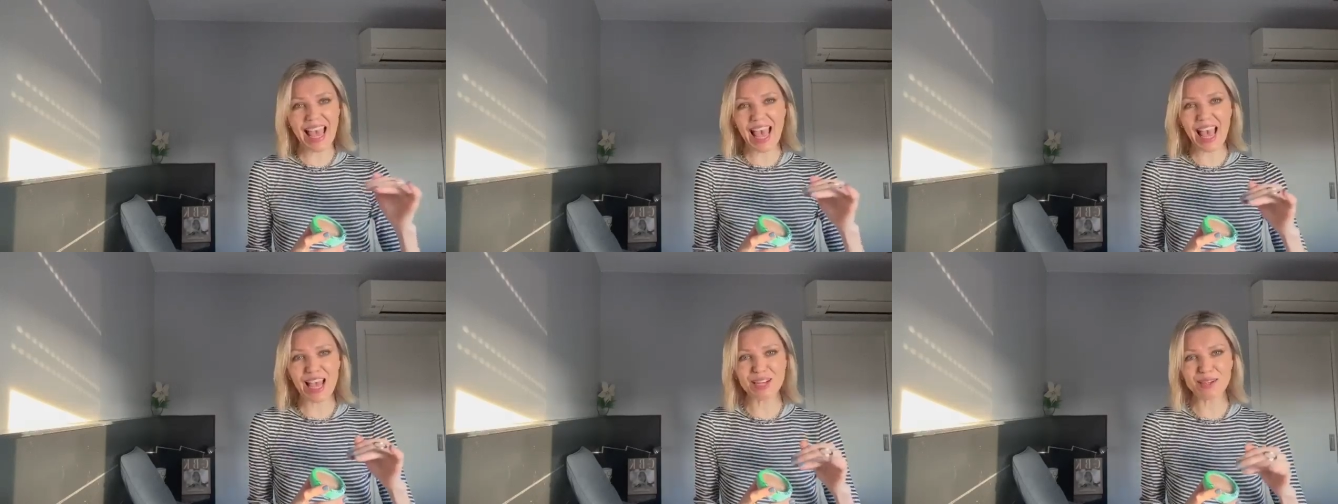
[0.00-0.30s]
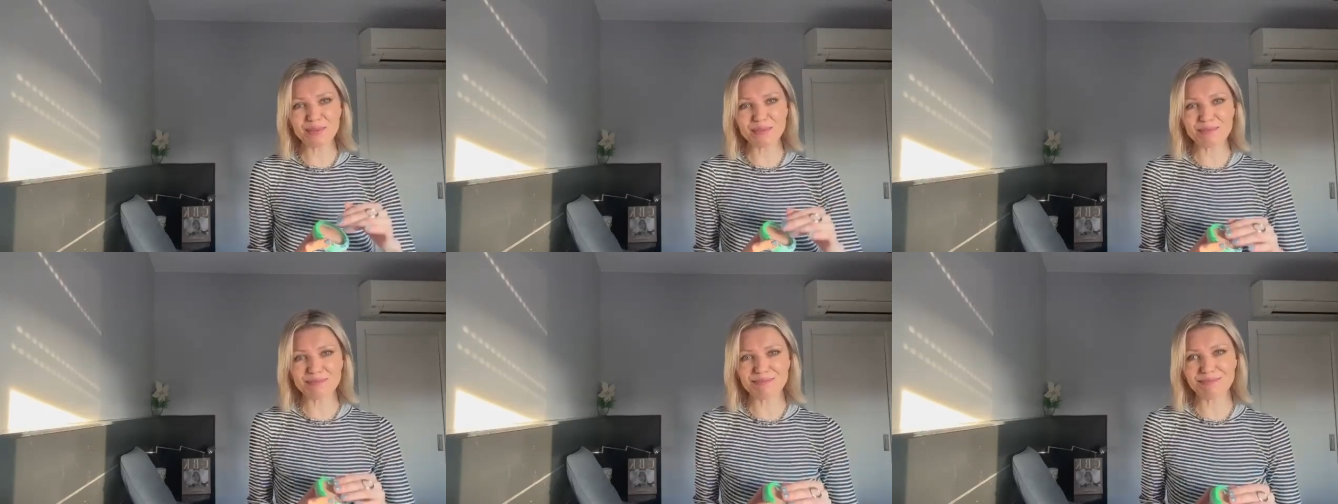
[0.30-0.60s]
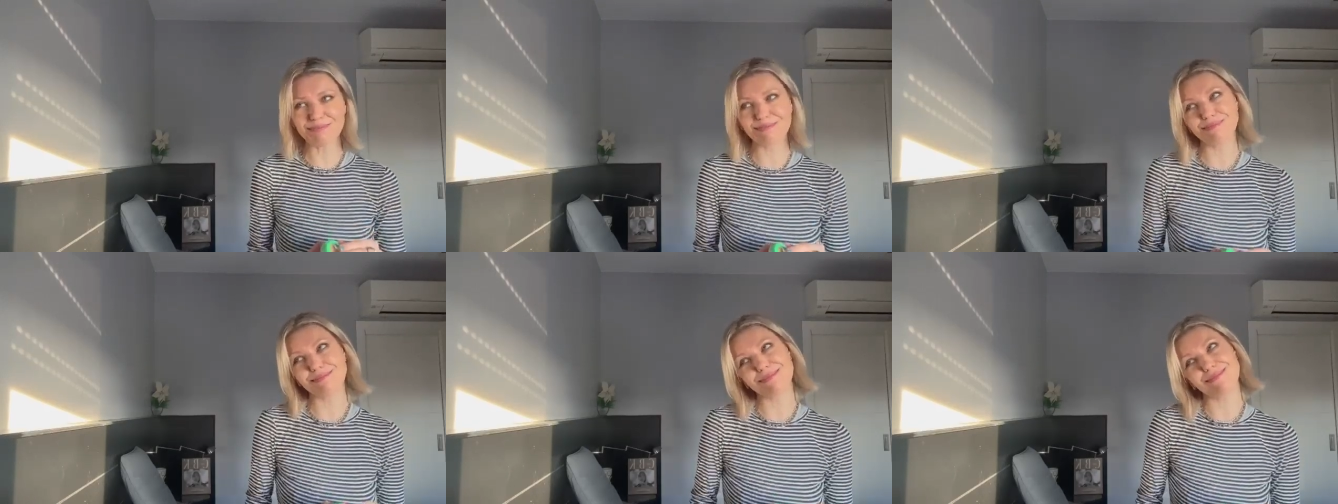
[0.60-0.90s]

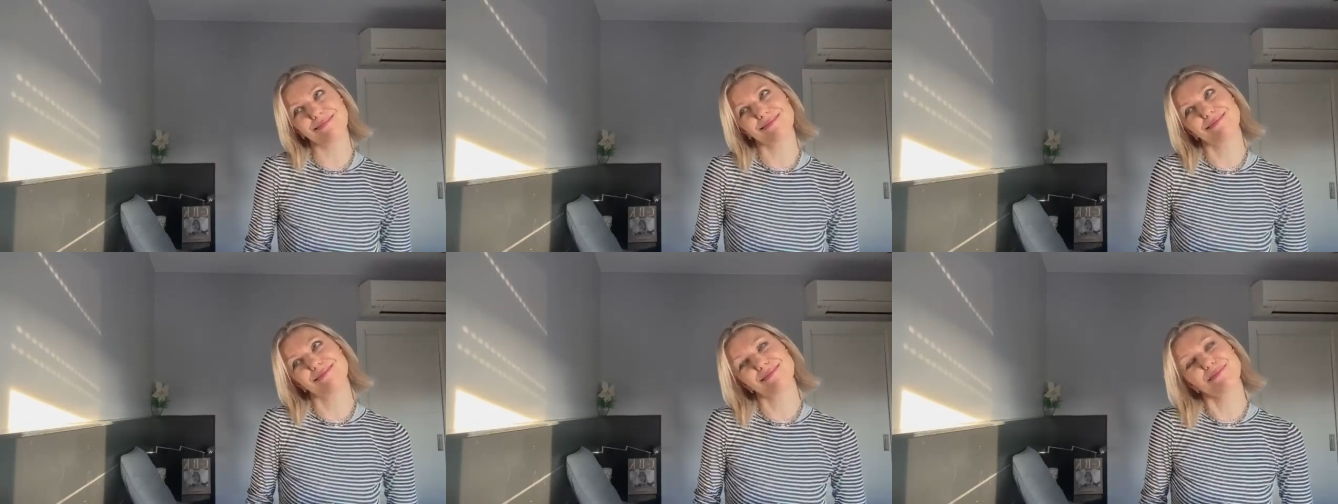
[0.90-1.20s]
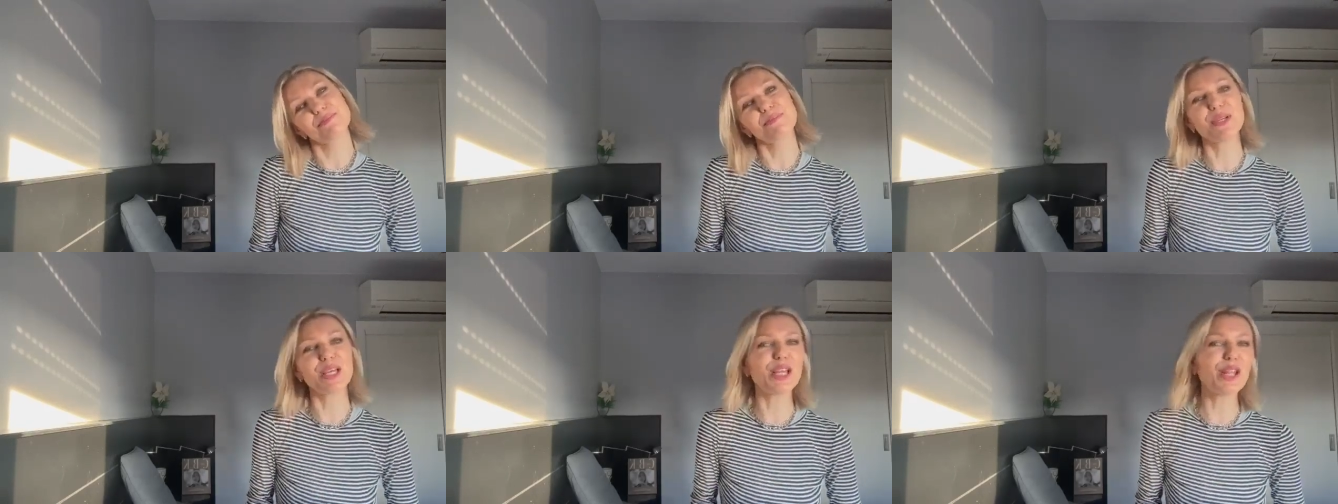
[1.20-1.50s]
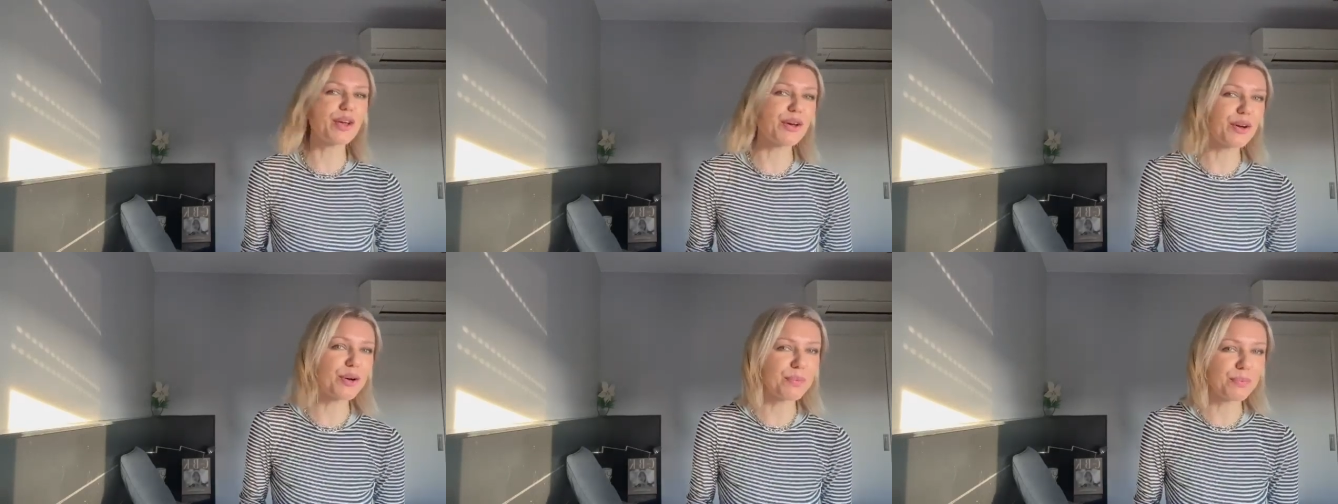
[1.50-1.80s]
and
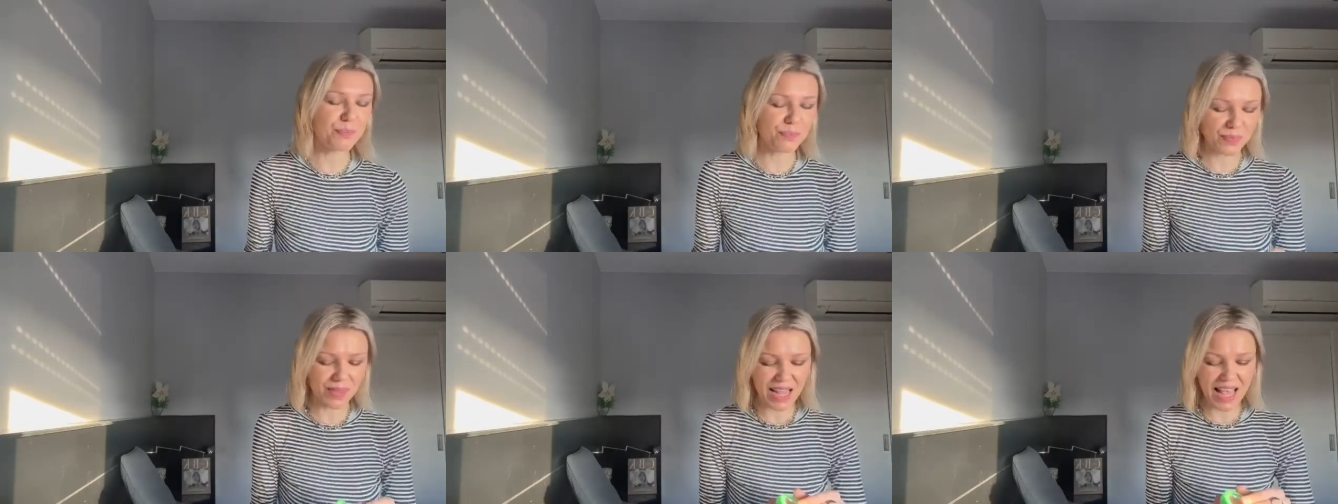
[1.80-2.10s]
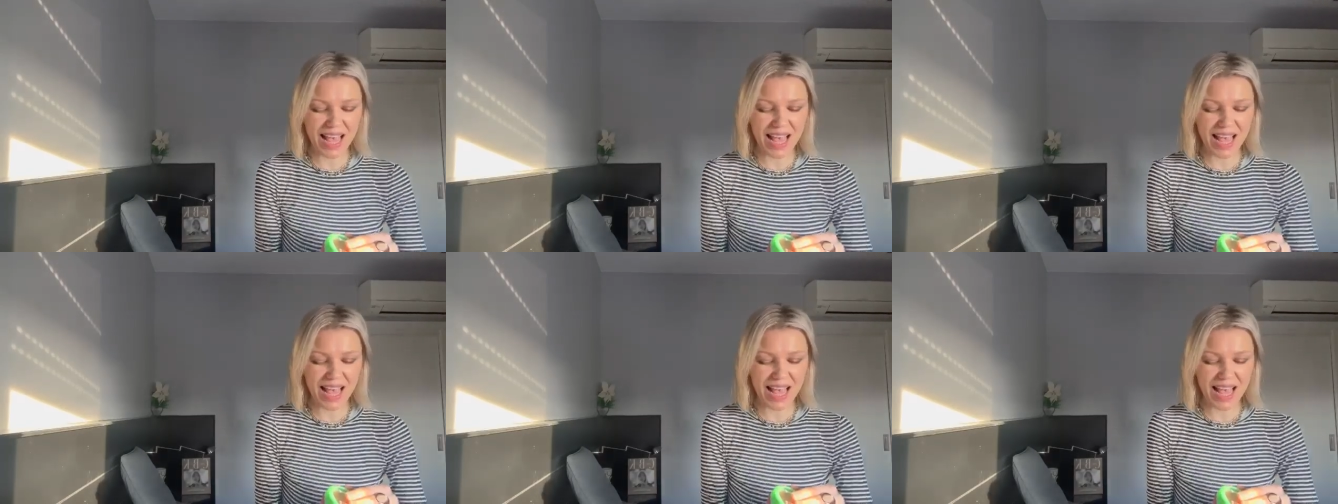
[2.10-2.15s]
medium.